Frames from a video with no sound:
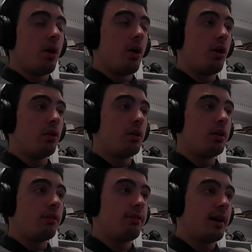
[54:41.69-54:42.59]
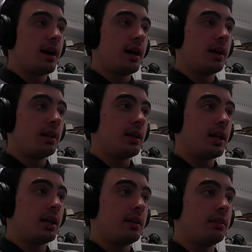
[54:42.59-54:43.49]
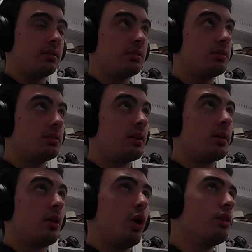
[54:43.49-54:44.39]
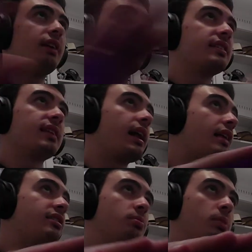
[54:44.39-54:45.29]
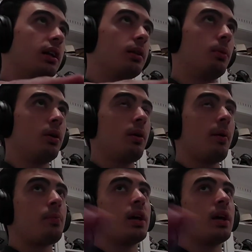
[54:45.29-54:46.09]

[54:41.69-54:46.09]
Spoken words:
Holy Fine is not at his peak anymore.